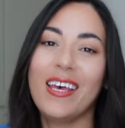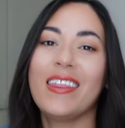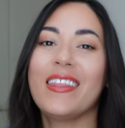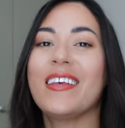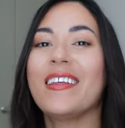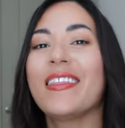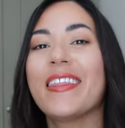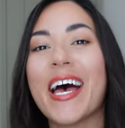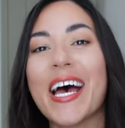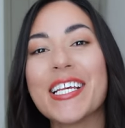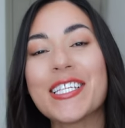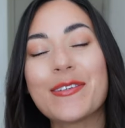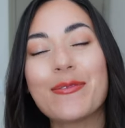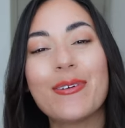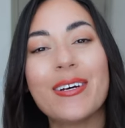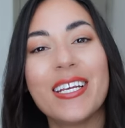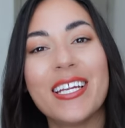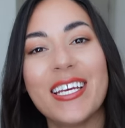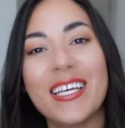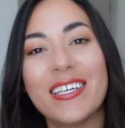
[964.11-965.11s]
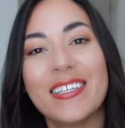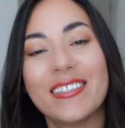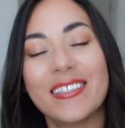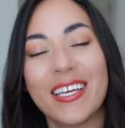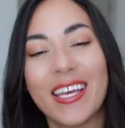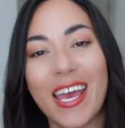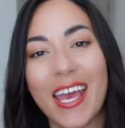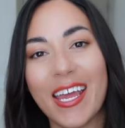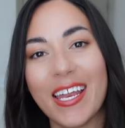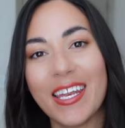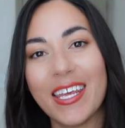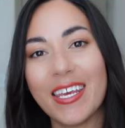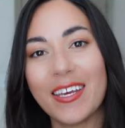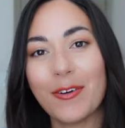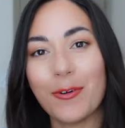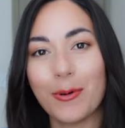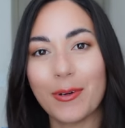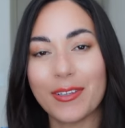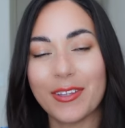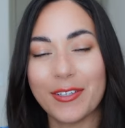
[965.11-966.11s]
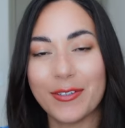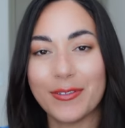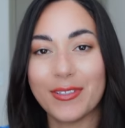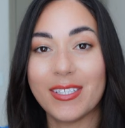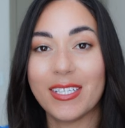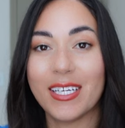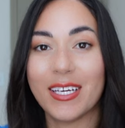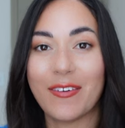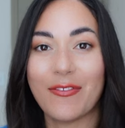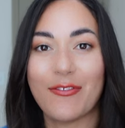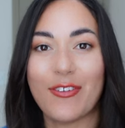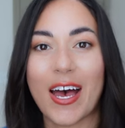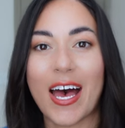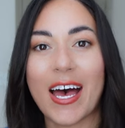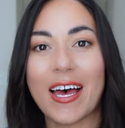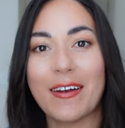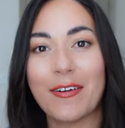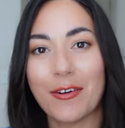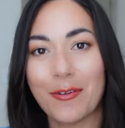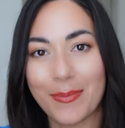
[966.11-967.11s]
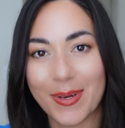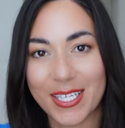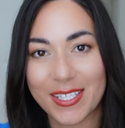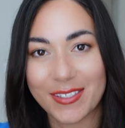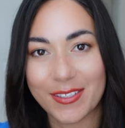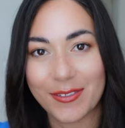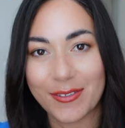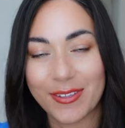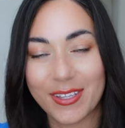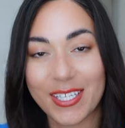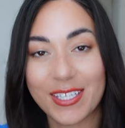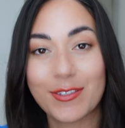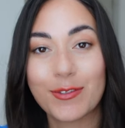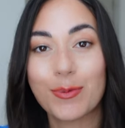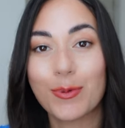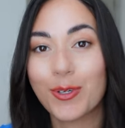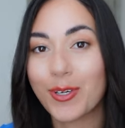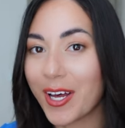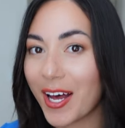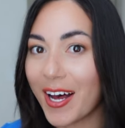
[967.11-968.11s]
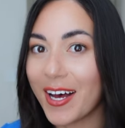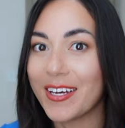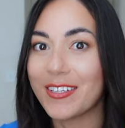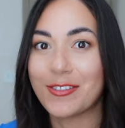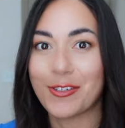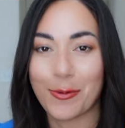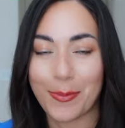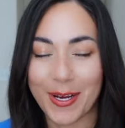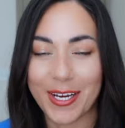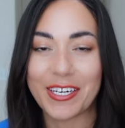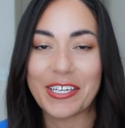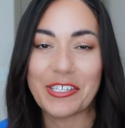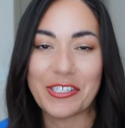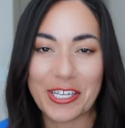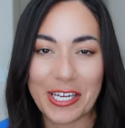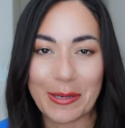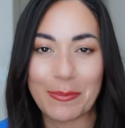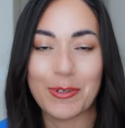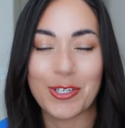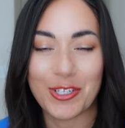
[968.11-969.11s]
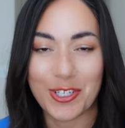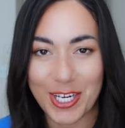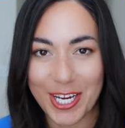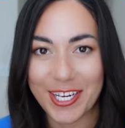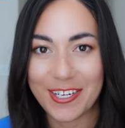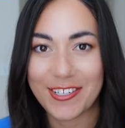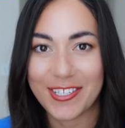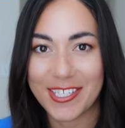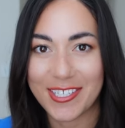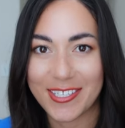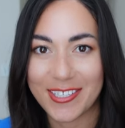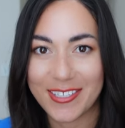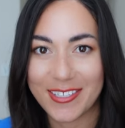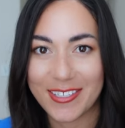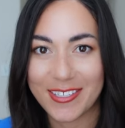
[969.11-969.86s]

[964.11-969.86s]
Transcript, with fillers: The last one is gaining or losing fat or muscle. This will cause your body shape to change.